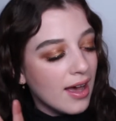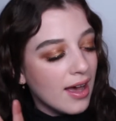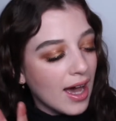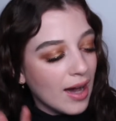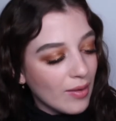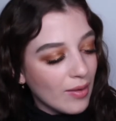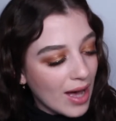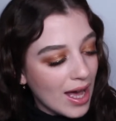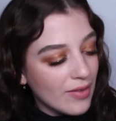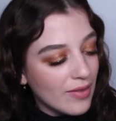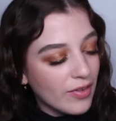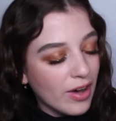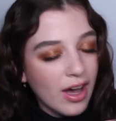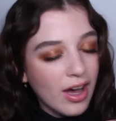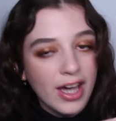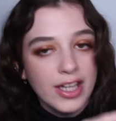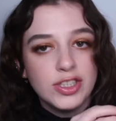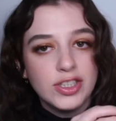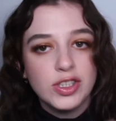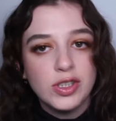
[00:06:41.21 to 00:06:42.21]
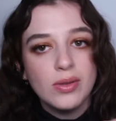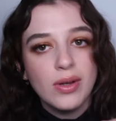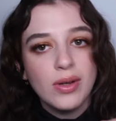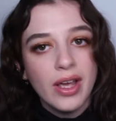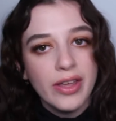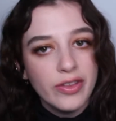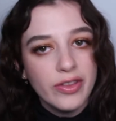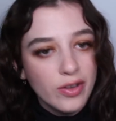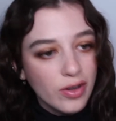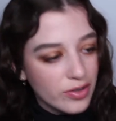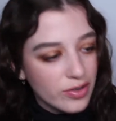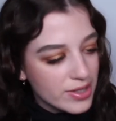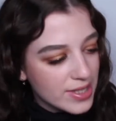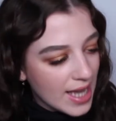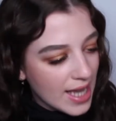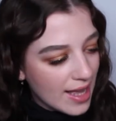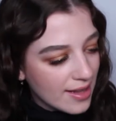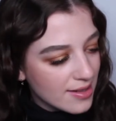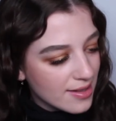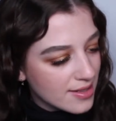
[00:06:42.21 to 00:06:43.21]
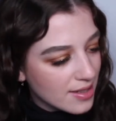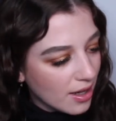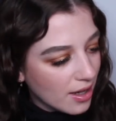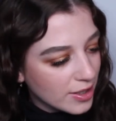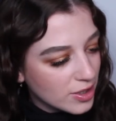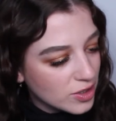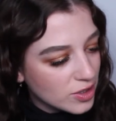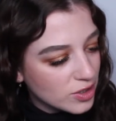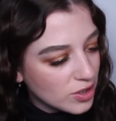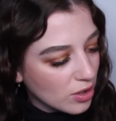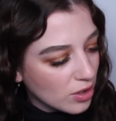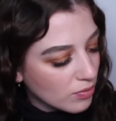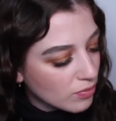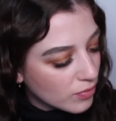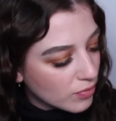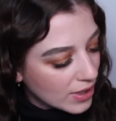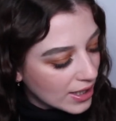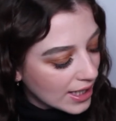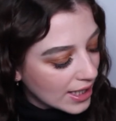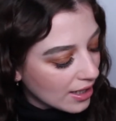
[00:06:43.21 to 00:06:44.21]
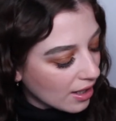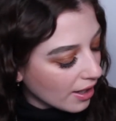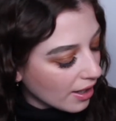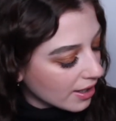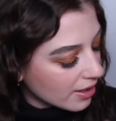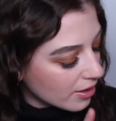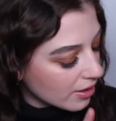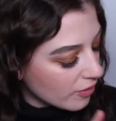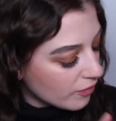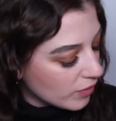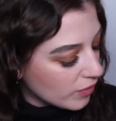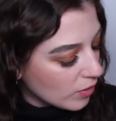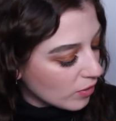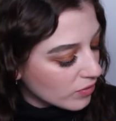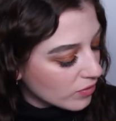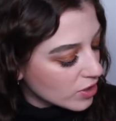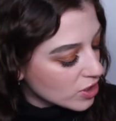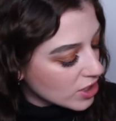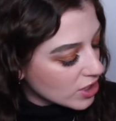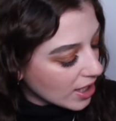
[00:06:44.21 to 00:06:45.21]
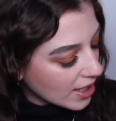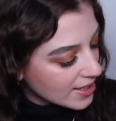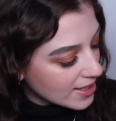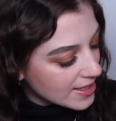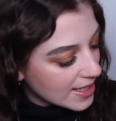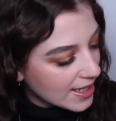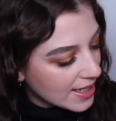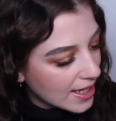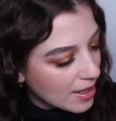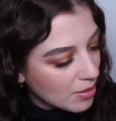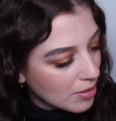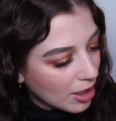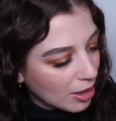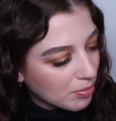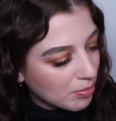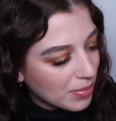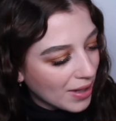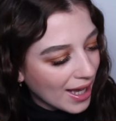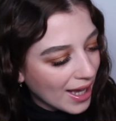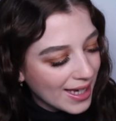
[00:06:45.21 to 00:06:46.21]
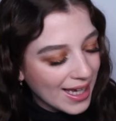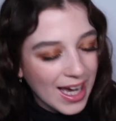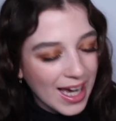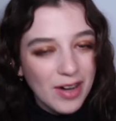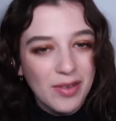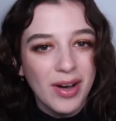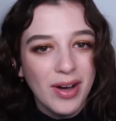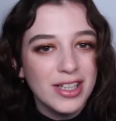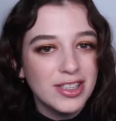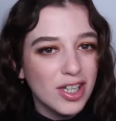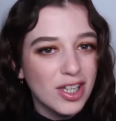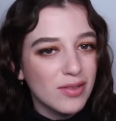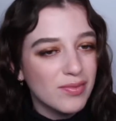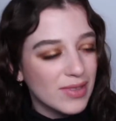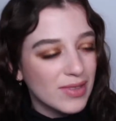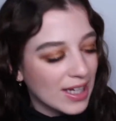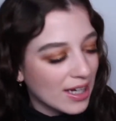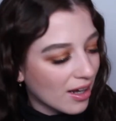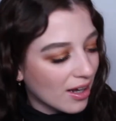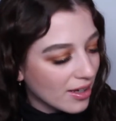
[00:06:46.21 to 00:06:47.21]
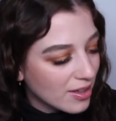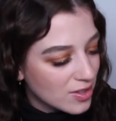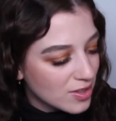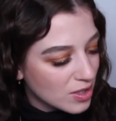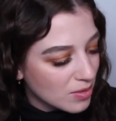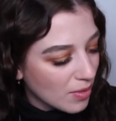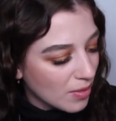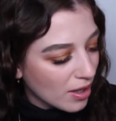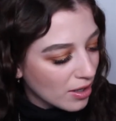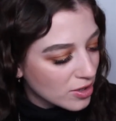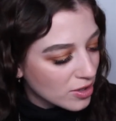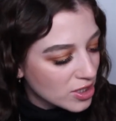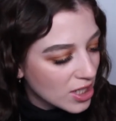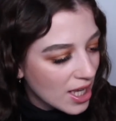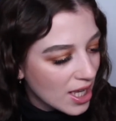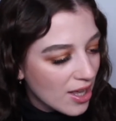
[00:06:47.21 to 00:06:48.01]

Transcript: however I do like the contents I just don't really like a few of the shades in it like blackout I don't really like too much.